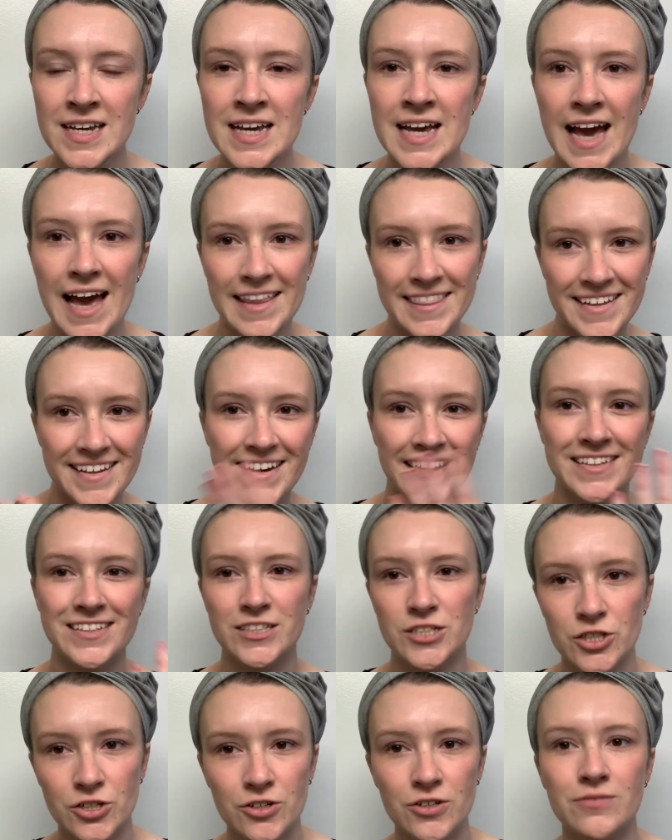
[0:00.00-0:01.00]
And then I
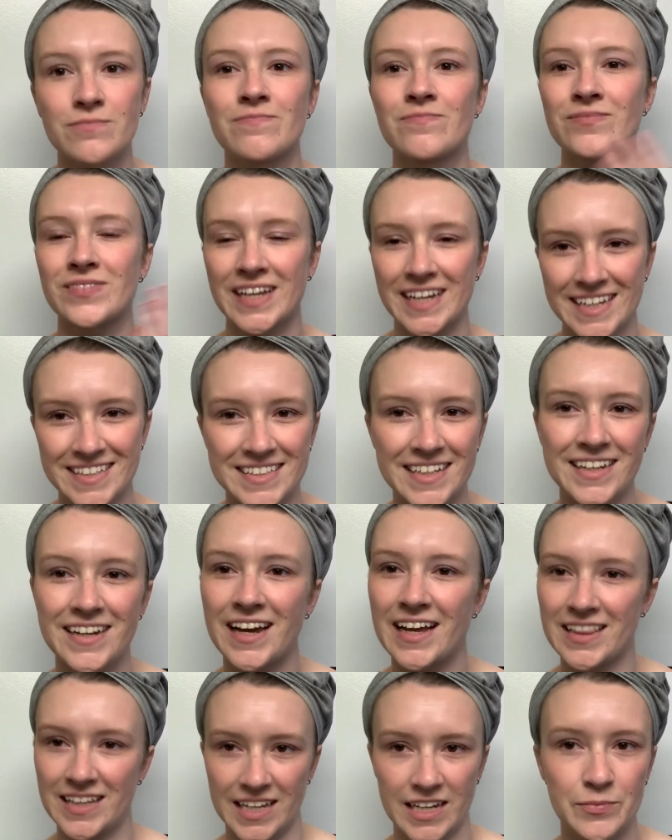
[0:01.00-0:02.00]
still, like I said, I
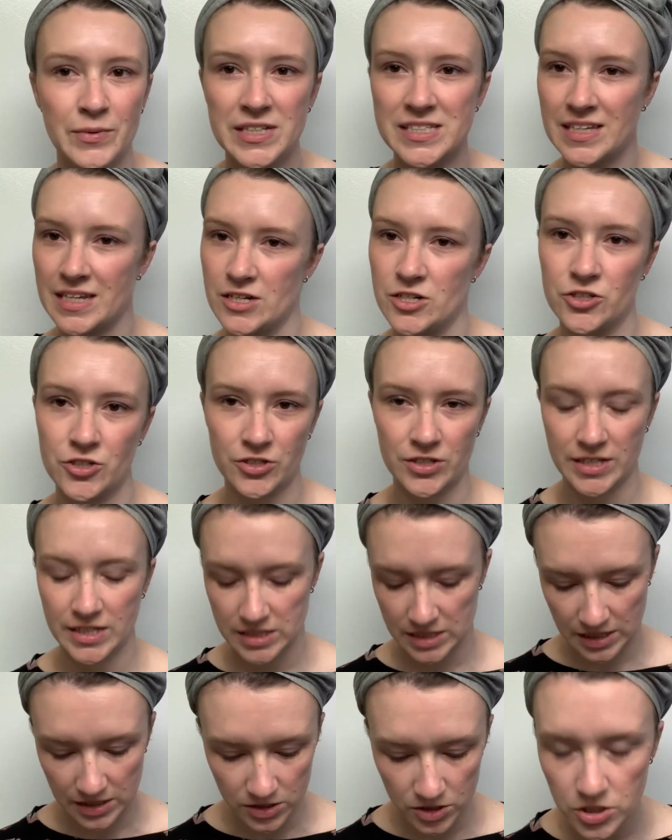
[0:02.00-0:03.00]
like my skin to look like
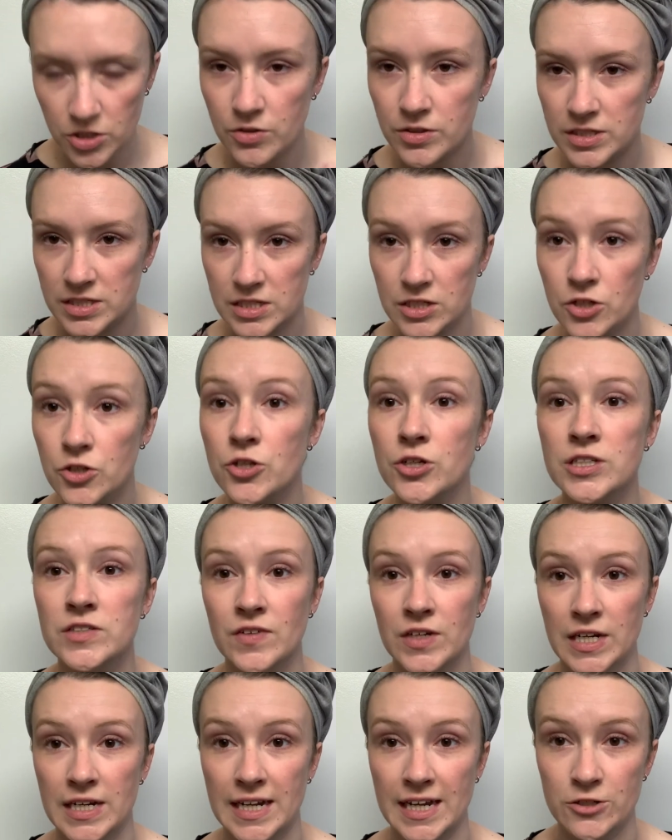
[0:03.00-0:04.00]
skin, so it still looks
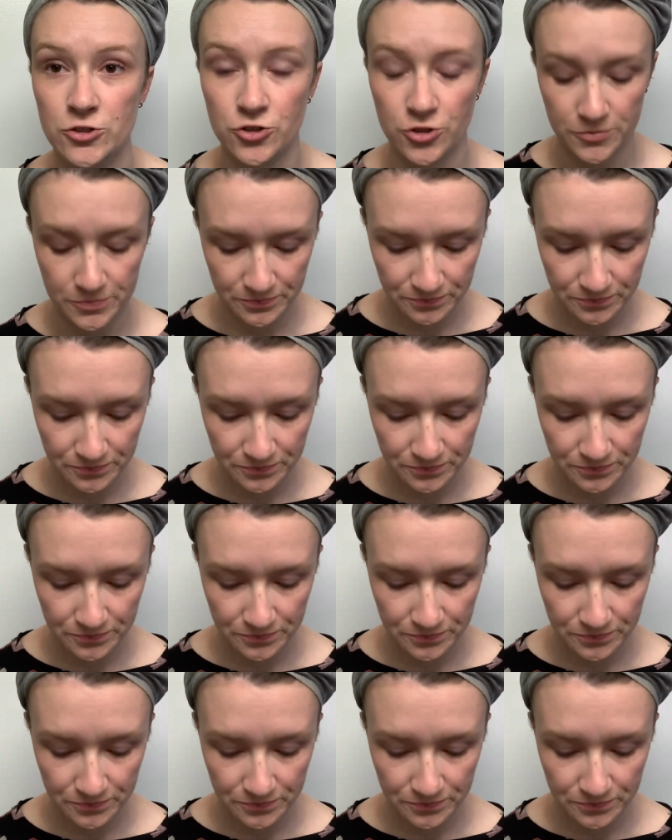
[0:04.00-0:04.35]
very natural.